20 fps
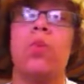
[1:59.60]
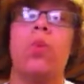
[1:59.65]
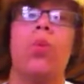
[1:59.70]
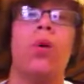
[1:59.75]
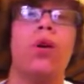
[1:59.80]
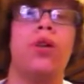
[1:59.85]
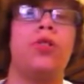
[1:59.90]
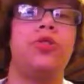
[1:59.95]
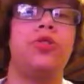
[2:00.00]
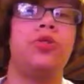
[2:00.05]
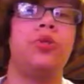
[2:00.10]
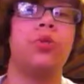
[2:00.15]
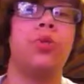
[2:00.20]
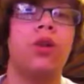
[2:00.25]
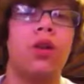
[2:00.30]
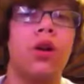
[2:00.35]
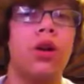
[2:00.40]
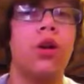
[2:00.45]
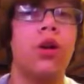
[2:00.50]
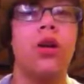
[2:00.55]
what you
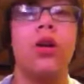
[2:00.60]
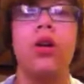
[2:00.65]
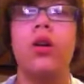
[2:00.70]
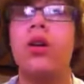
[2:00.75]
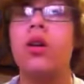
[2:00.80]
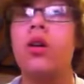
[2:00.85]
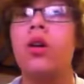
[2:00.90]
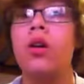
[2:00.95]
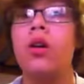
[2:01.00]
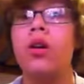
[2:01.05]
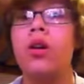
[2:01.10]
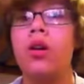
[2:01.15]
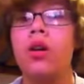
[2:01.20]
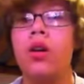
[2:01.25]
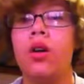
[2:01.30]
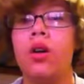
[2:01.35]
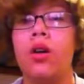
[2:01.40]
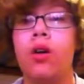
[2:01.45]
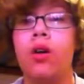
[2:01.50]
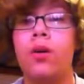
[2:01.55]
are.
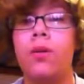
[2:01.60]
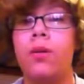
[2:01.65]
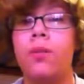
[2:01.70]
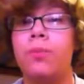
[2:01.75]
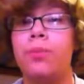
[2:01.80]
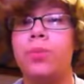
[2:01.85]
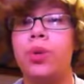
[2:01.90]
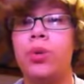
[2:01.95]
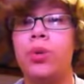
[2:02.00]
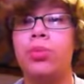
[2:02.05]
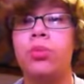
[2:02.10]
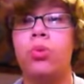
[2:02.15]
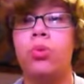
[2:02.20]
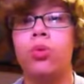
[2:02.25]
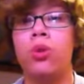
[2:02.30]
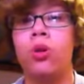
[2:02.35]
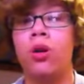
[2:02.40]
People will